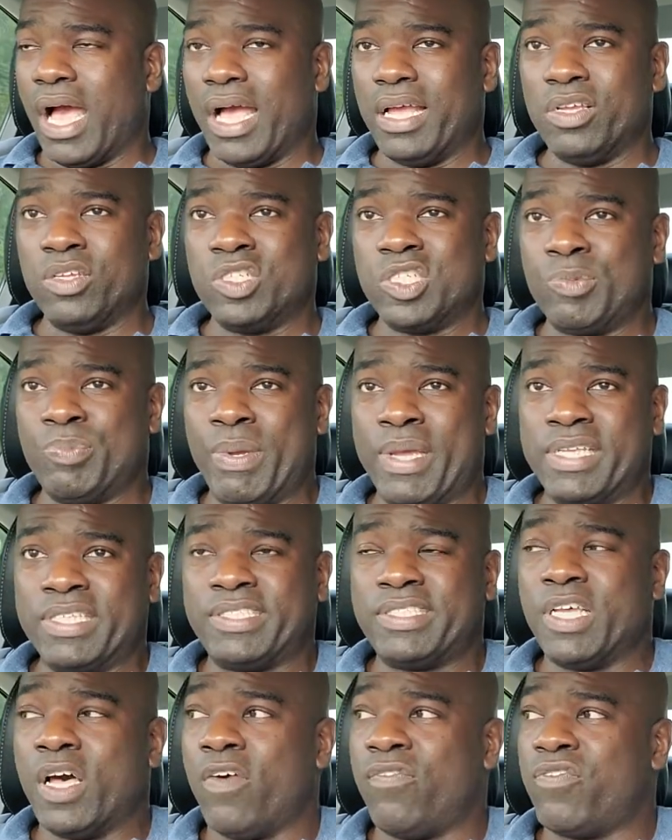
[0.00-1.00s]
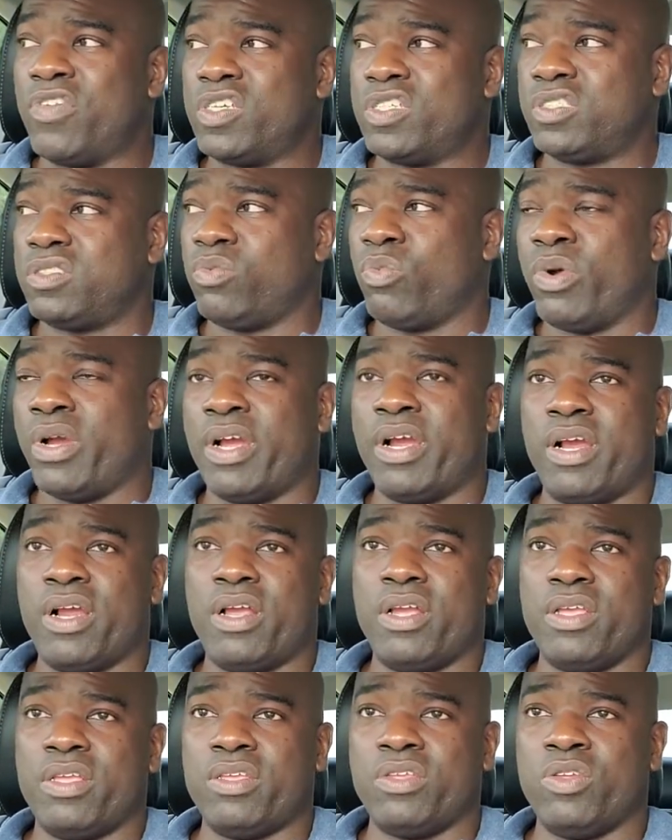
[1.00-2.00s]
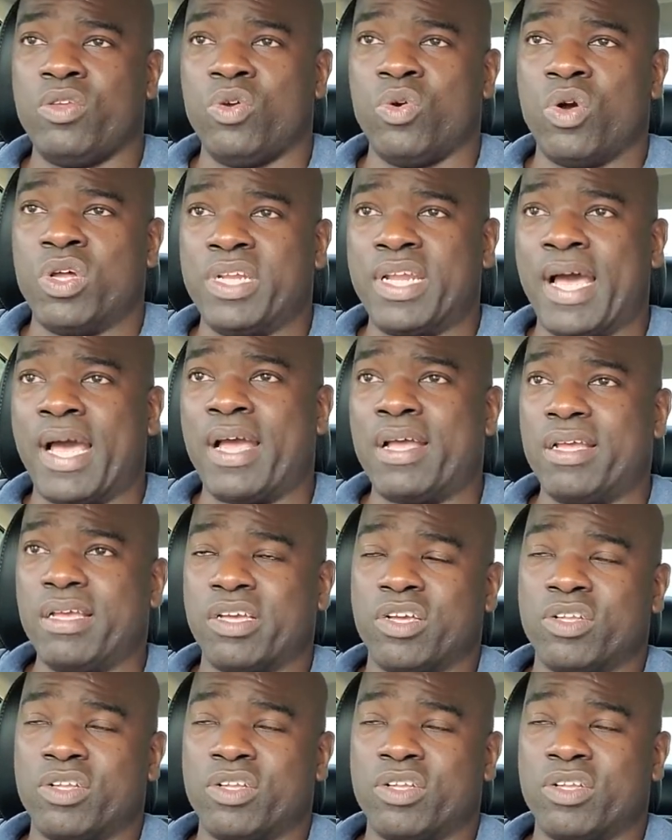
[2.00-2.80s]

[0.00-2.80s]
you're just being selfish where you are not